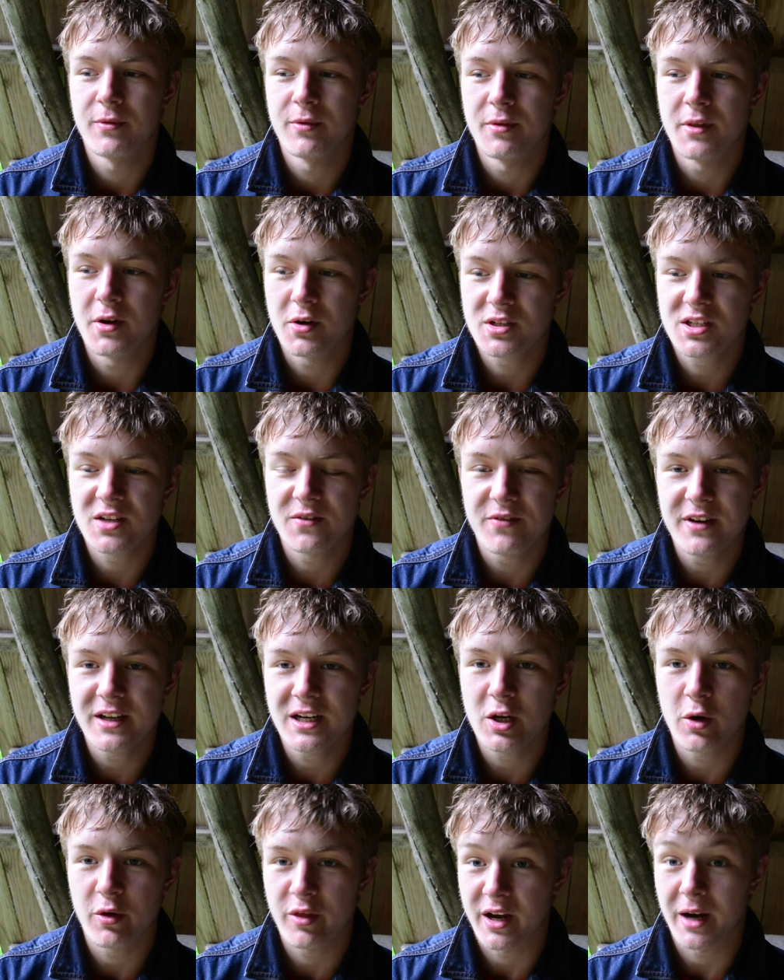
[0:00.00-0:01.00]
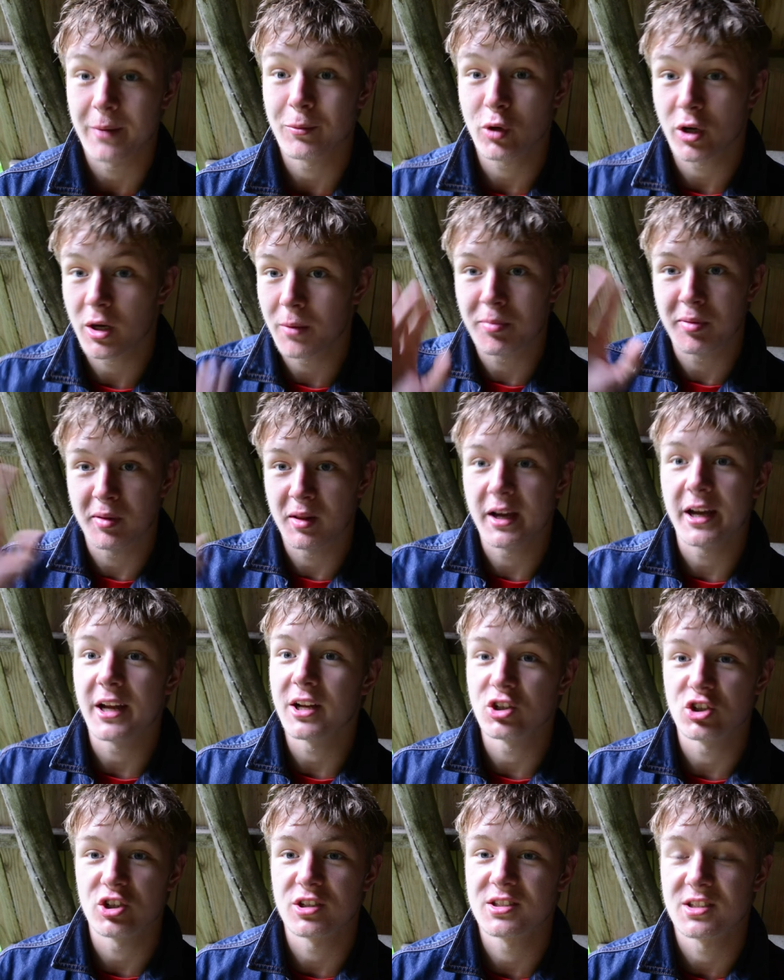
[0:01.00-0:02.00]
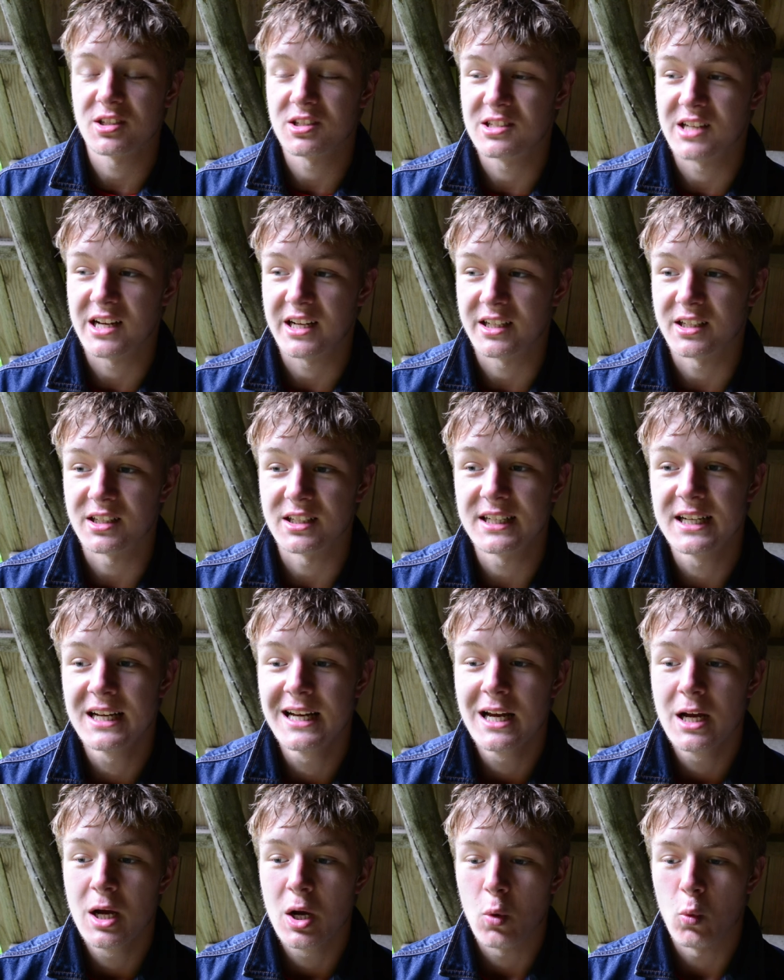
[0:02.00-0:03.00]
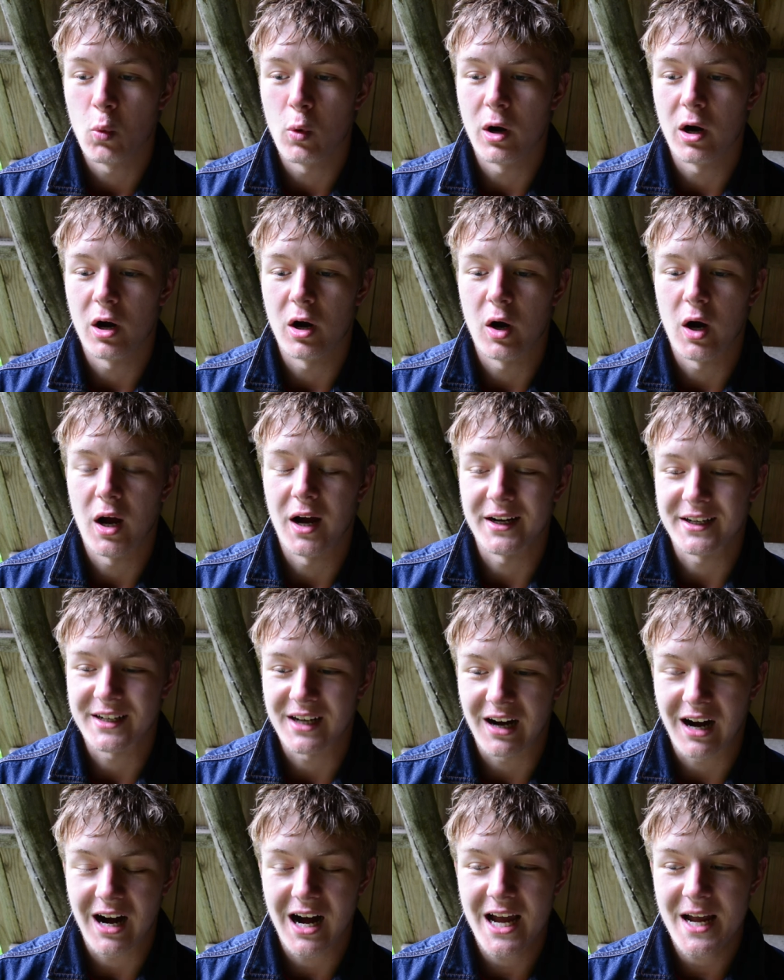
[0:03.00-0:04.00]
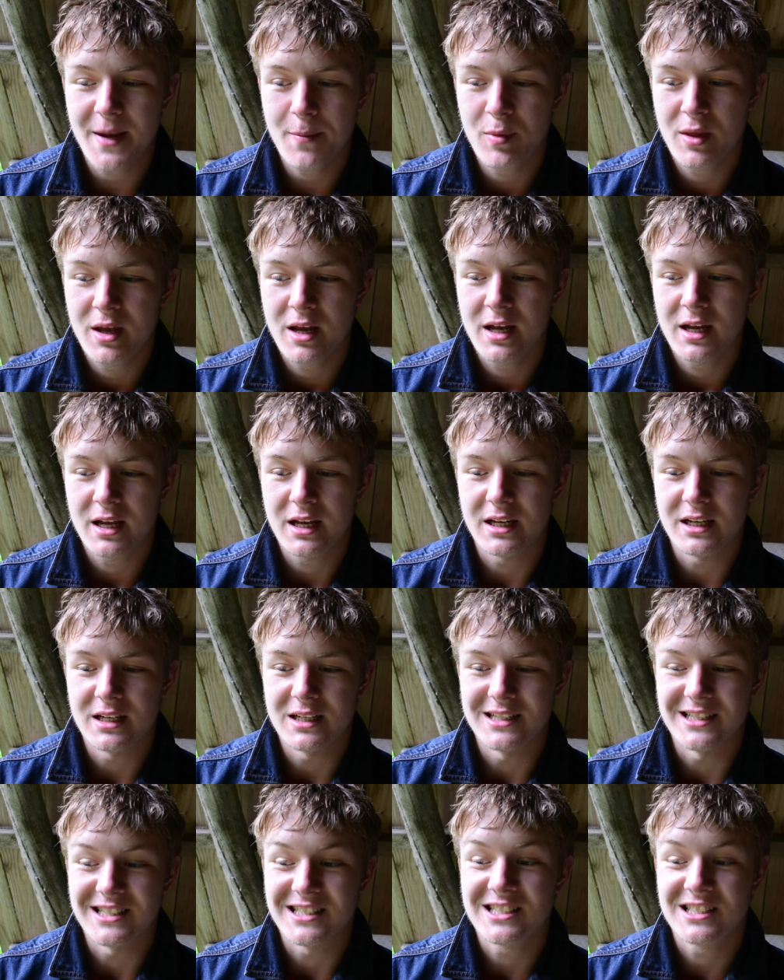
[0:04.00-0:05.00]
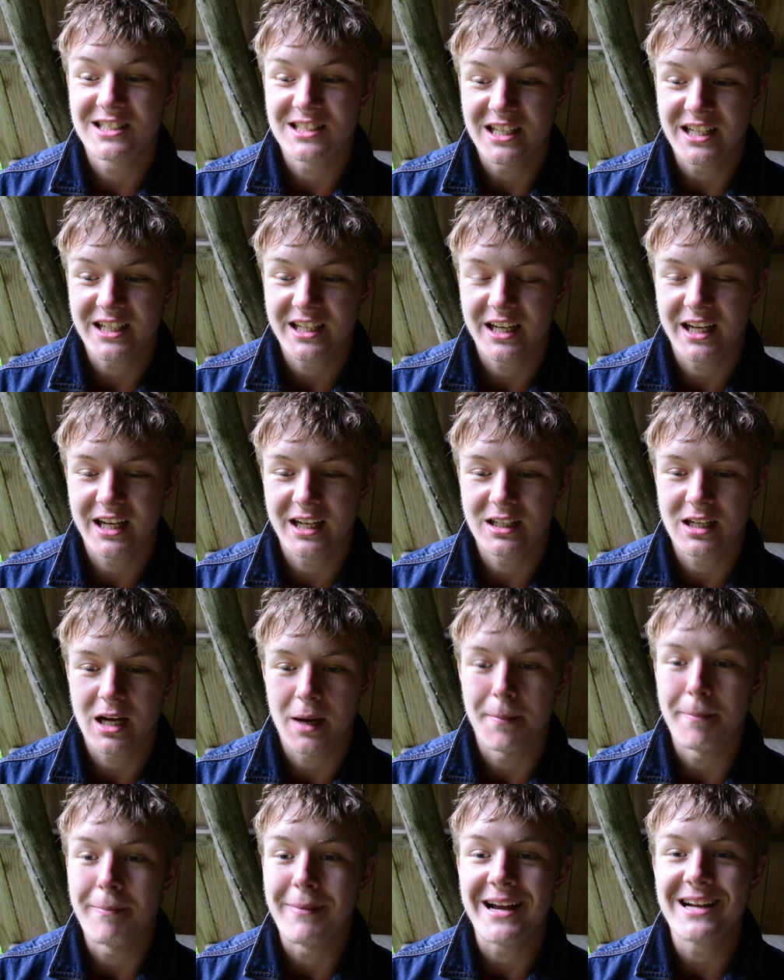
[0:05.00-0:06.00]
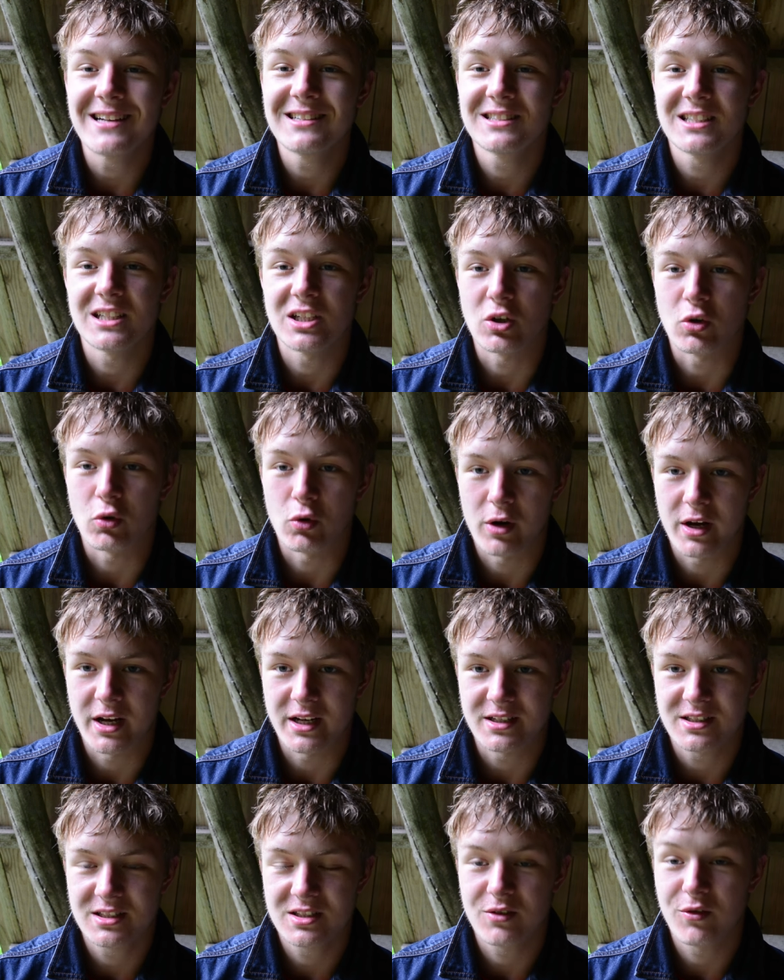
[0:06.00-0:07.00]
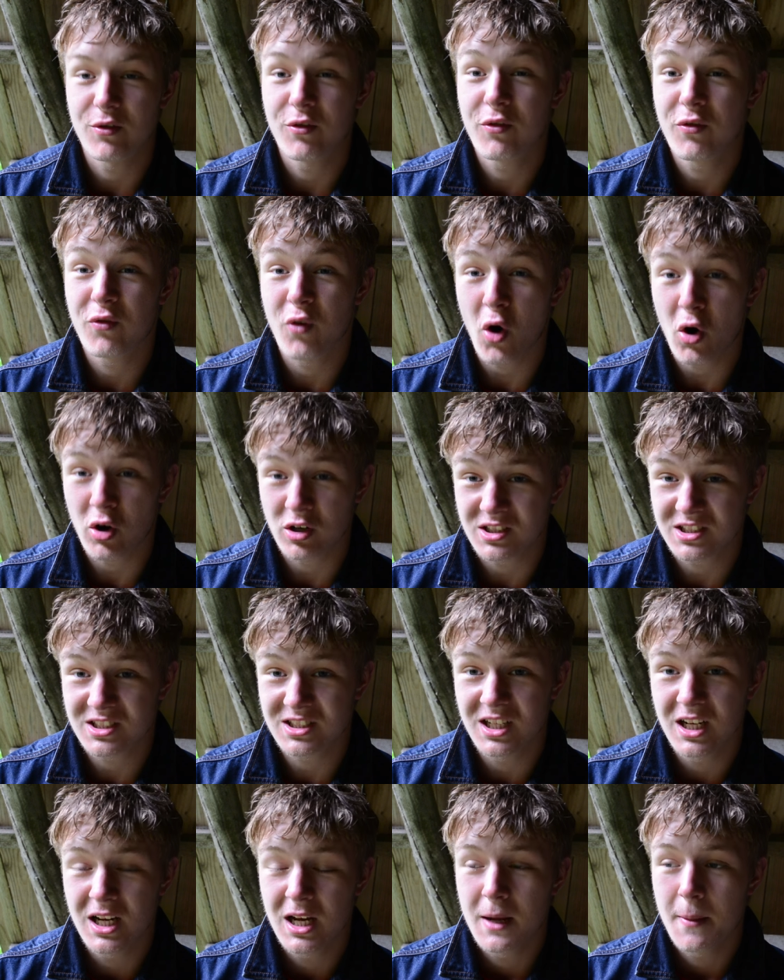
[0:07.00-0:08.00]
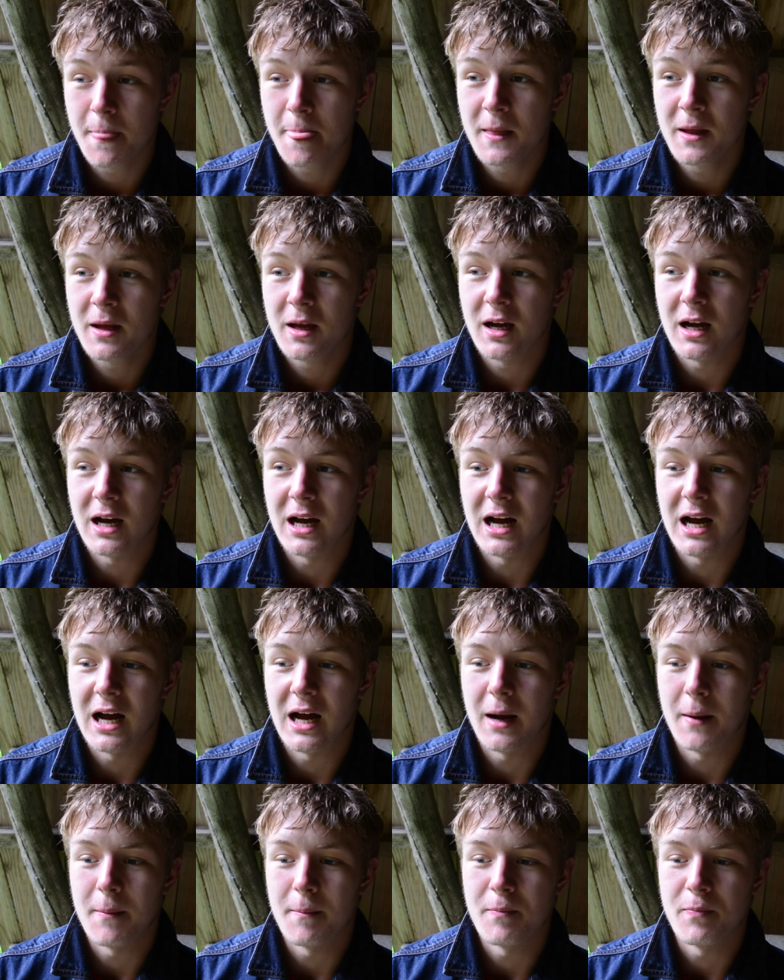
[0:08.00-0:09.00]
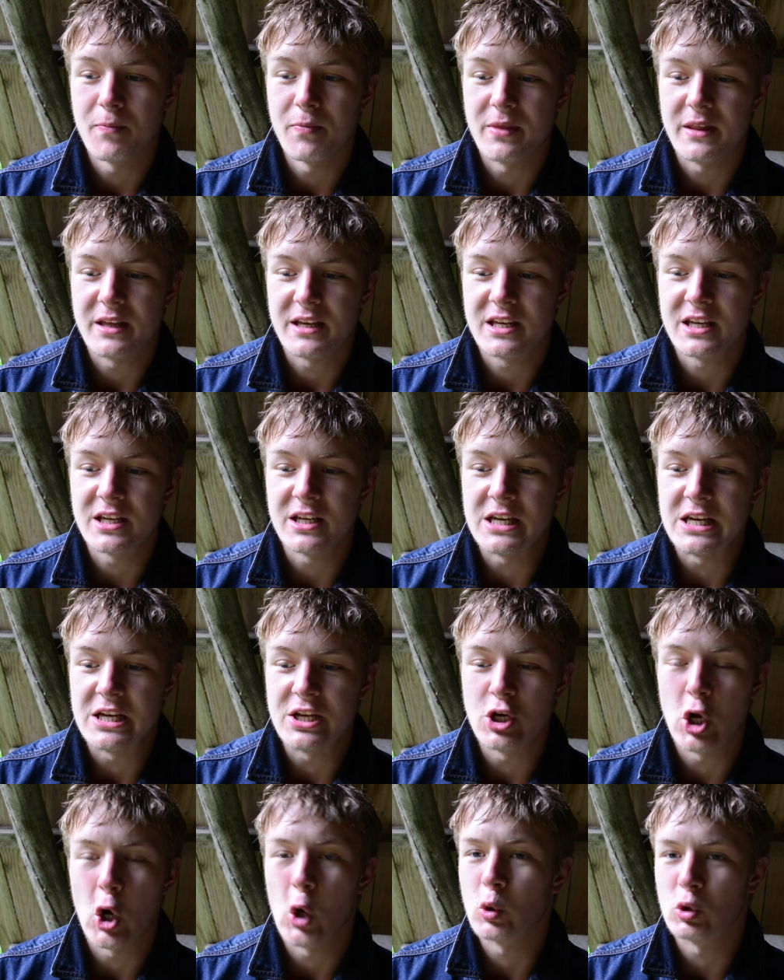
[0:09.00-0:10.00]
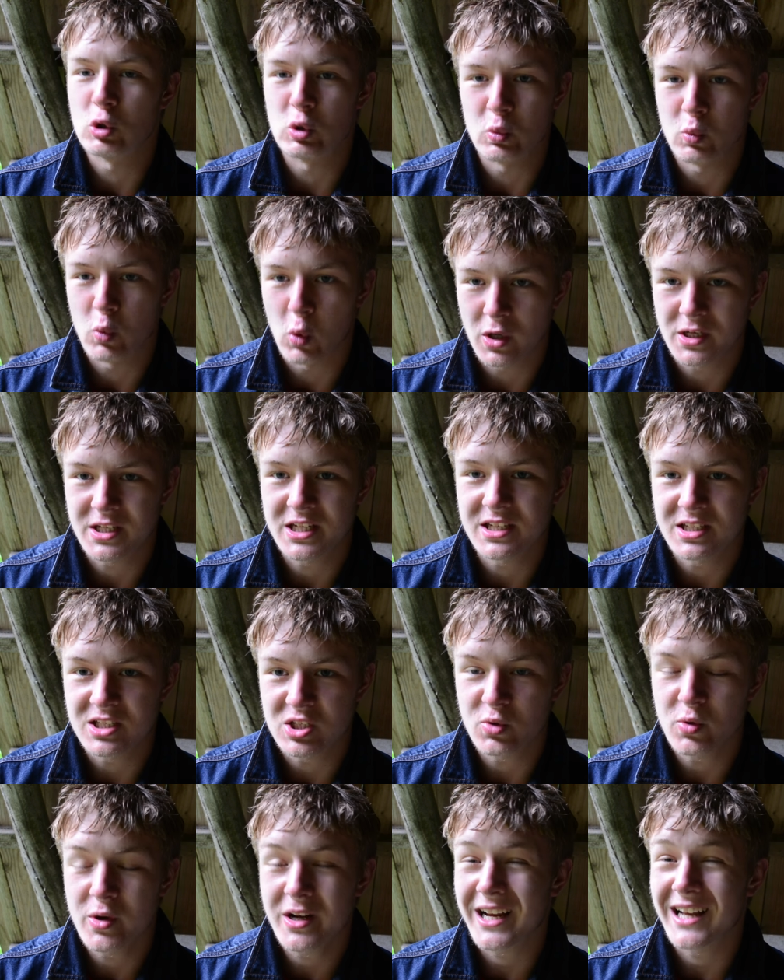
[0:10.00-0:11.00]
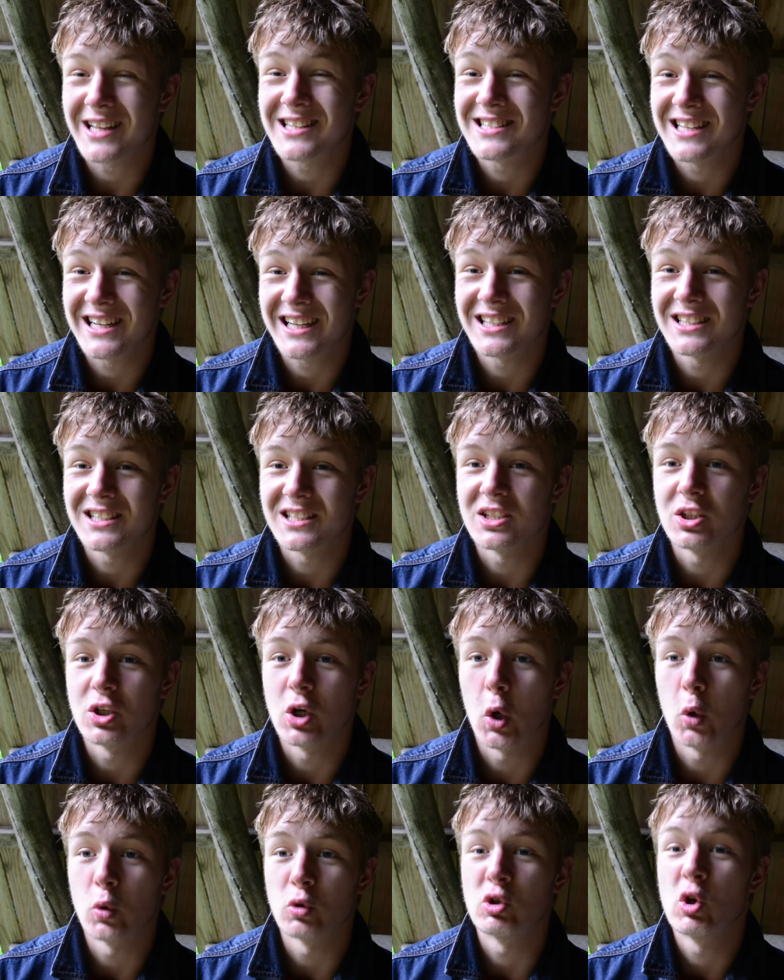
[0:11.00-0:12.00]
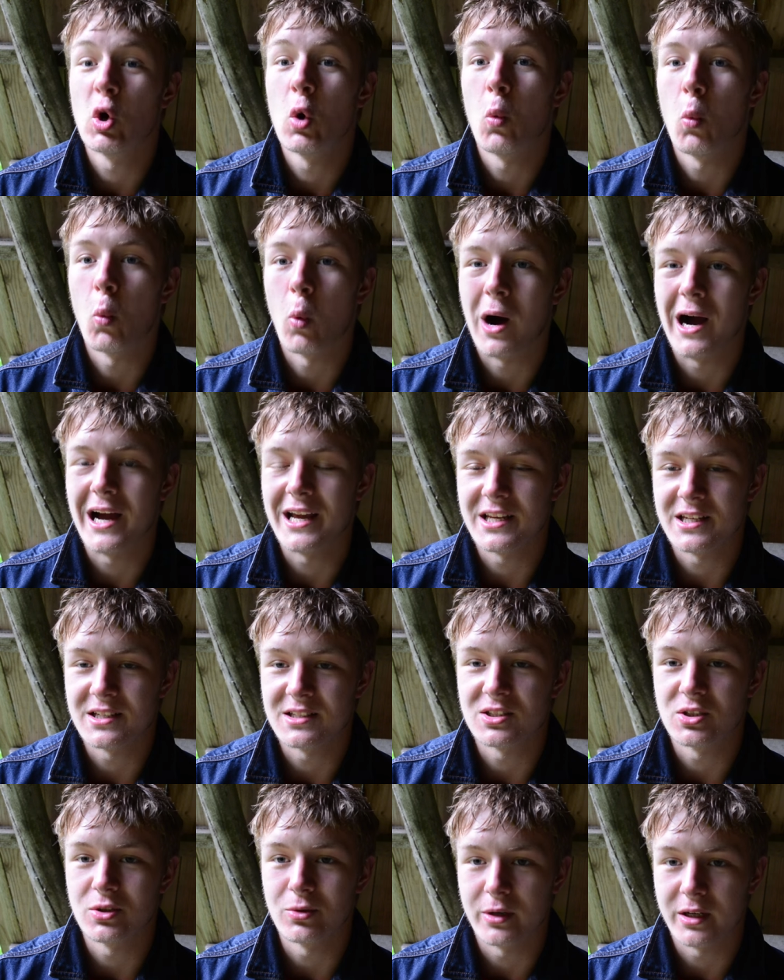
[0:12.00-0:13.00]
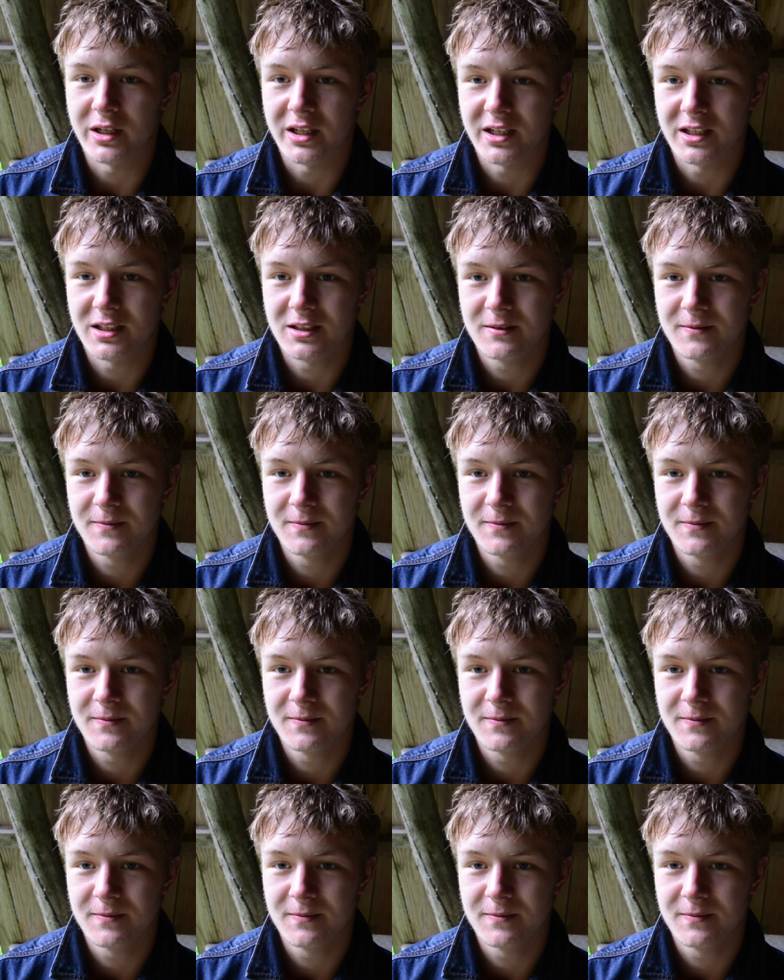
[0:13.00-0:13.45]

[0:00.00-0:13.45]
There's a video that I'm going to play in just a second where a guy is singing Amazing Grace. First, um, he knows what he's doing, and second, he knows why he's doing it.